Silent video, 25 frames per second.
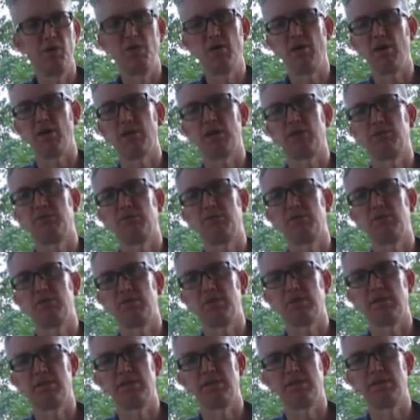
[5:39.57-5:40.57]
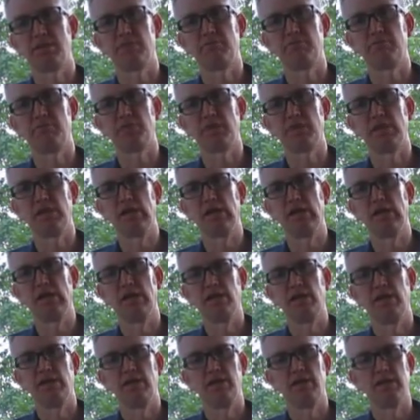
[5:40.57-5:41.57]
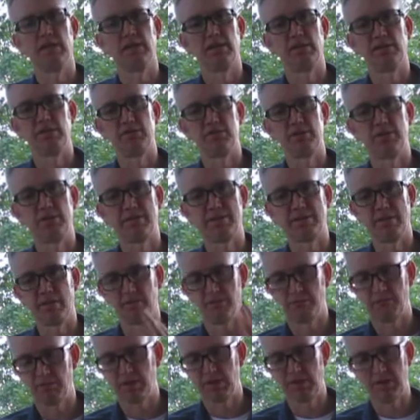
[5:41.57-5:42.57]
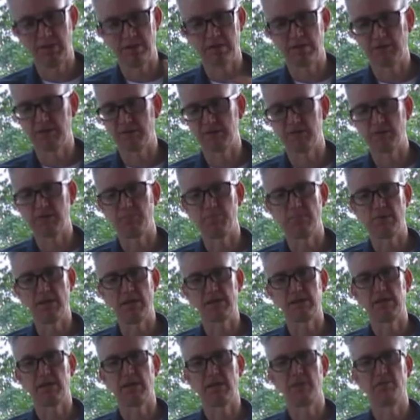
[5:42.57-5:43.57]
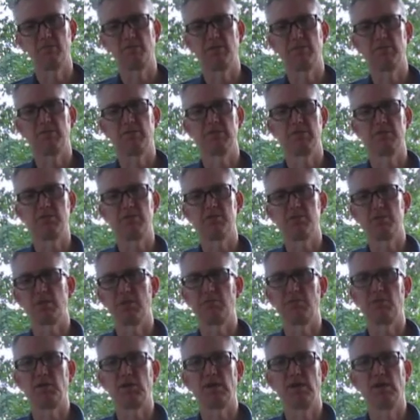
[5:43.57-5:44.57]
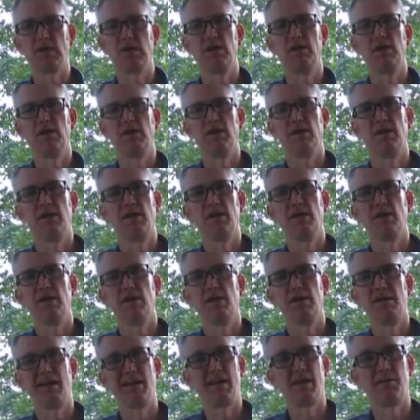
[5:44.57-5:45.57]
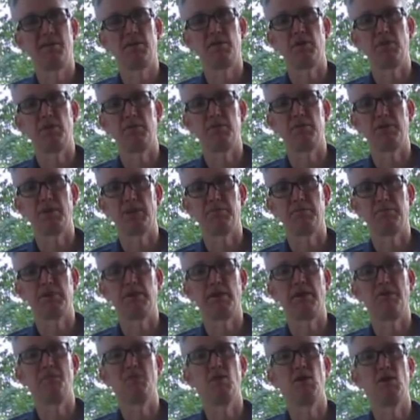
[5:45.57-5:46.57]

documents saying that they're free and sent them again, like I said, back down the river to slavery. Uh, it happened all the time. Okay,